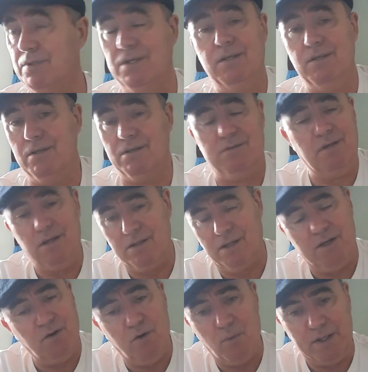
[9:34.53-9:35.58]

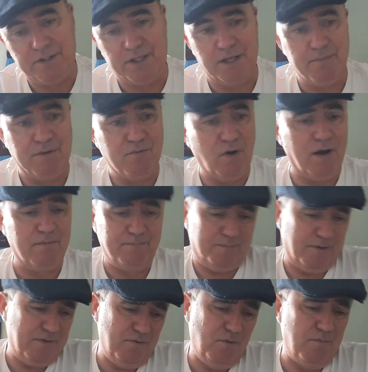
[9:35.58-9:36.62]
They're not always going to be right.
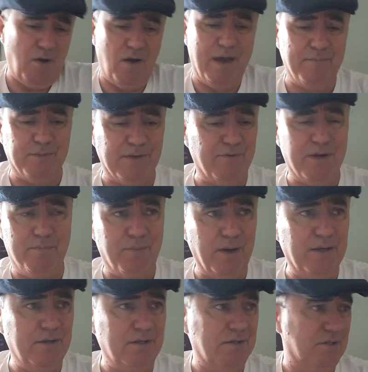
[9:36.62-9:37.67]
People might have different
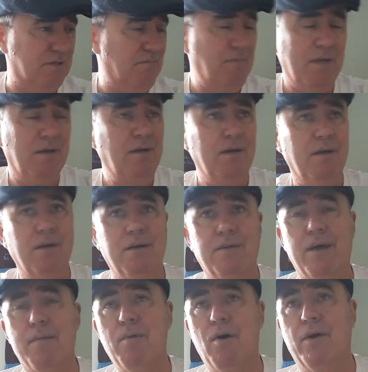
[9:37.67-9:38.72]
opinions.
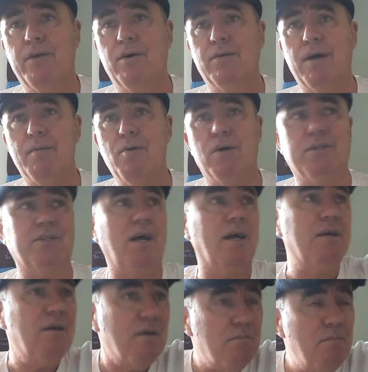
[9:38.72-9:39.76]
They might not. They might
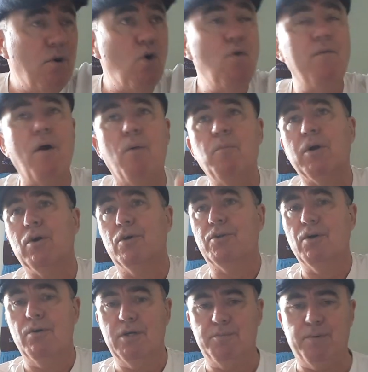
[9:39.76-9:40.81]
say, "Move on. We've got
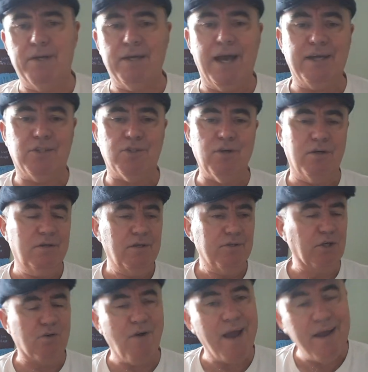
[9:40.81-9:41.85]
to do this." But it's not.
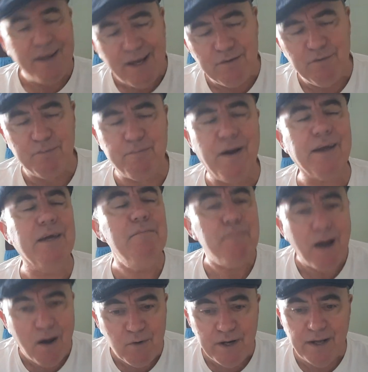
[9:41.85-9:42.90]
The ground ain't. The fucking
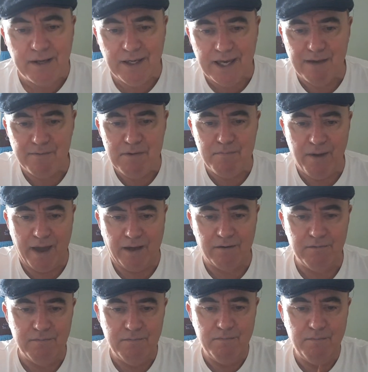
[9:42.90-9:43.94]
bowling ain't coming back.
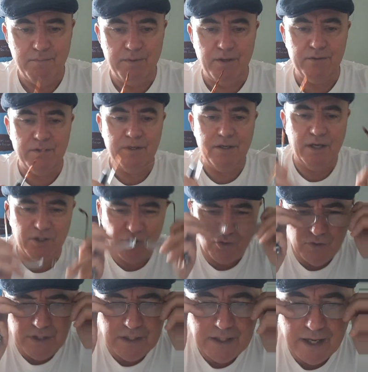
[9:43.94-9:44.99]
But the
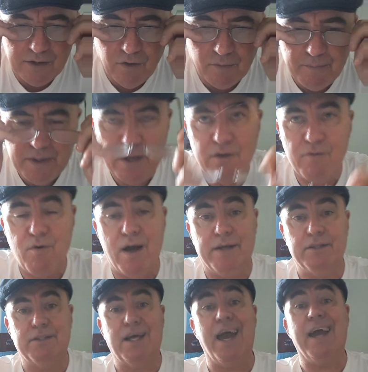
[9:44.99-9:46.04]
history cannot be
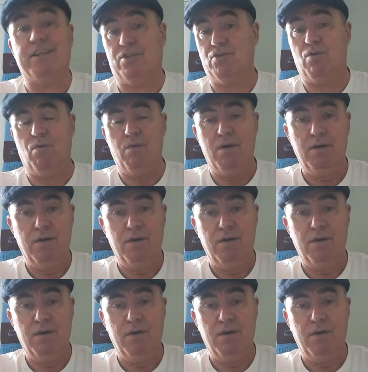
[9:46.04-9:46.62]
erased at all.